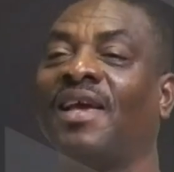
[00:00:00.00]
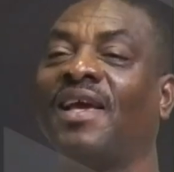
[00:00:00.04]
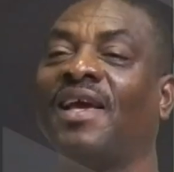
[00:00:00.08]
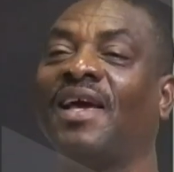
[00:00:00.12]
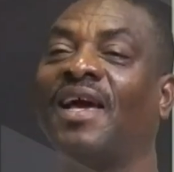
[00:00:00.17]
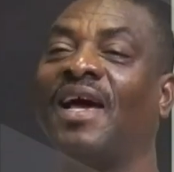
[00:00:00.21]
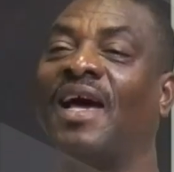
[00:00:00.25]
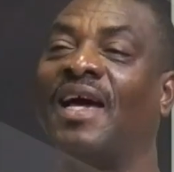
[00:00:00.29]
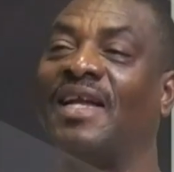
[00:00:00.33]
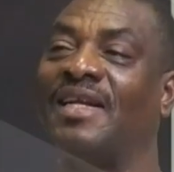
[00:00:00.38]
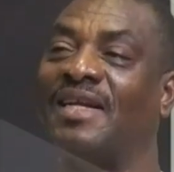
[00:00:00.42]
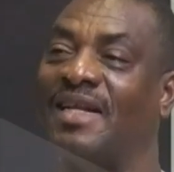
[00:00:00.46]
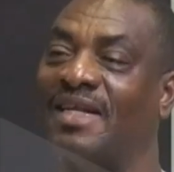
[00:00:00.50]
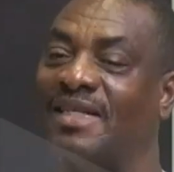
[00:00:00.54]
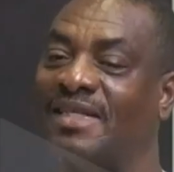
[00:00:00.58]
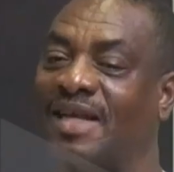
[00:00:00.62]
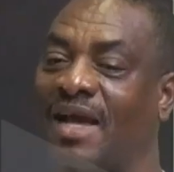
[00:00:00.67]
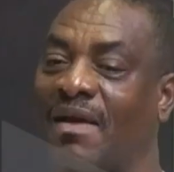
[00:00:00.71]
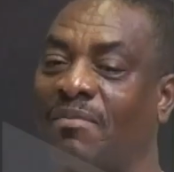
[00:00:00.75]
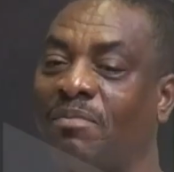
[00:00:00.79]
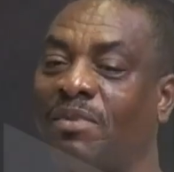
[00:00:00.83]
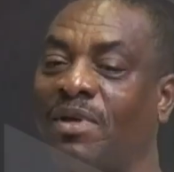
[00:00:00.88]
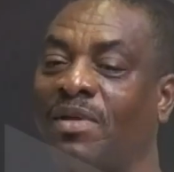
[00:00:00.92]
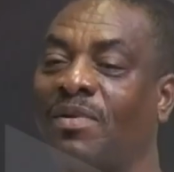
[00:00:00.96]
And
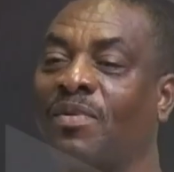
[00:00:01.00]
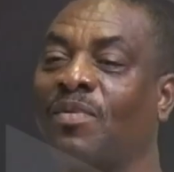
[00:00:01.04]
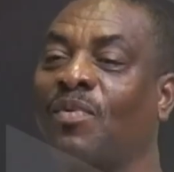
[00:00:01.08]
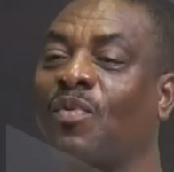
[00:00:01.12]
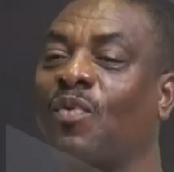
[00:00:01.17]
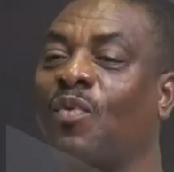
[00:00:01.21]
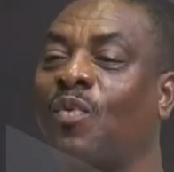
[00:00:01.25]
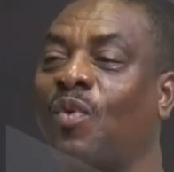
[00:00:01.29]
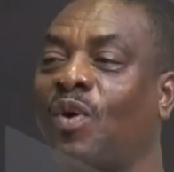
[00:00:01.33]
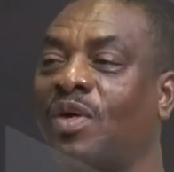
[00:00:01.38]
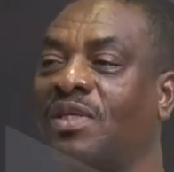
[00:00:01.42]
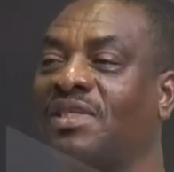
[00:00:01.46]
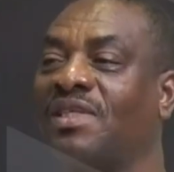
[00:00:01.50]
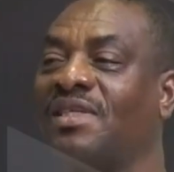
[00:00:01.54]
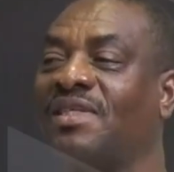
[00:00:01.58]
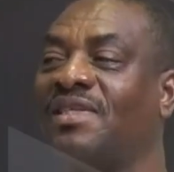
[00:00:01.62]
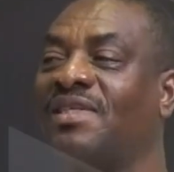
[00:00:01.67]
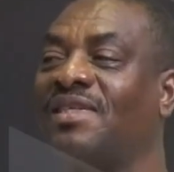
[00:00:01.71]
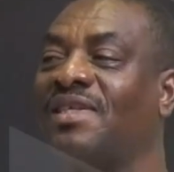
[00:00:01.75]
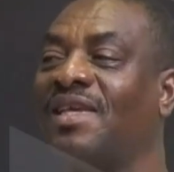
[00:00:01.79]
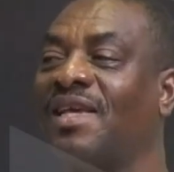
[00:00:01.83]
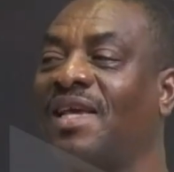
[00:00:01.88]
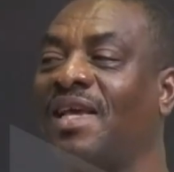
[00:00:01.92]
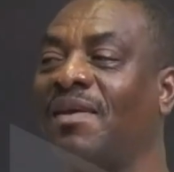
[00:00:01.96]
determine what
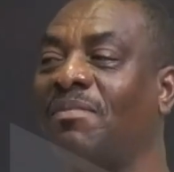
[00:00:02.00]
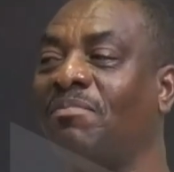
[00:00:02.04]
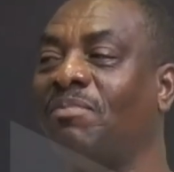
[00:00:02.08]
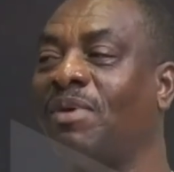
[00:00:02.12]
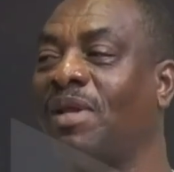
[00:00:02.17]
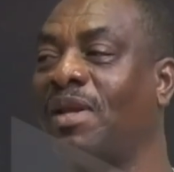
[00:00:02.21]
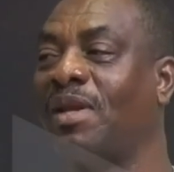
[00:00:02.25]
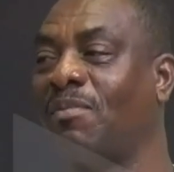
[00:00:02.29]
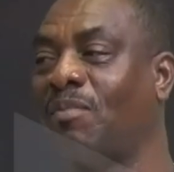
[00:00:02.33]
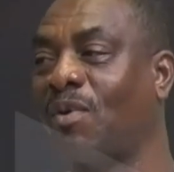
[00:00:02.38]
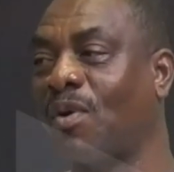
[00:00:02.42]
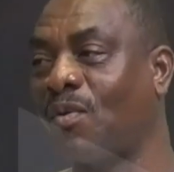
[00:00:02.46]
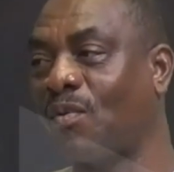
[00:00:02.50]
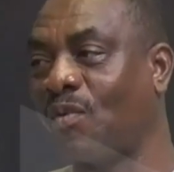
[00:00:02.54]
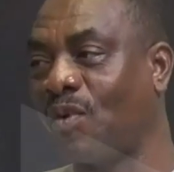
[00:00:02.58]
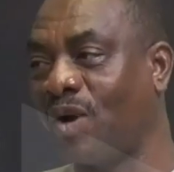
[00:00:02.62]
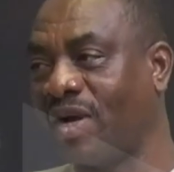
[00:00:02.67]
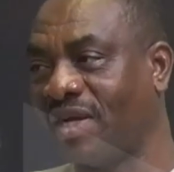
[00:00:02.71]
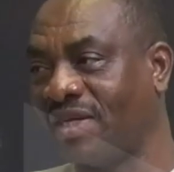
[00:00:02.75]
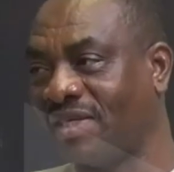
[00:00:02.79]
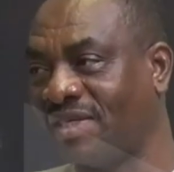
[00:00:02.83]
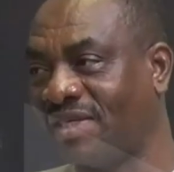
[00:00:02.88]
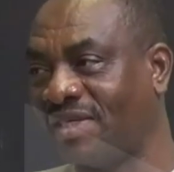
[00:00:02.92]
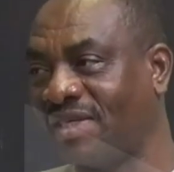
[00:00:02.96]
is a minimum
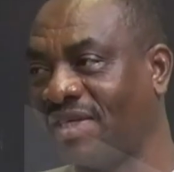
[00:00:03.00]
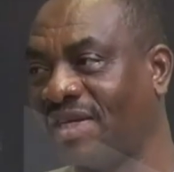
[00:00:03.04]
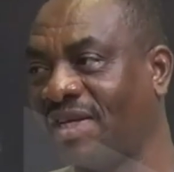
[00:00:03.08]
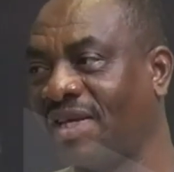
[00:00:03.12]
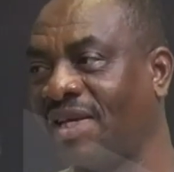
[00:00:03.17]
wage.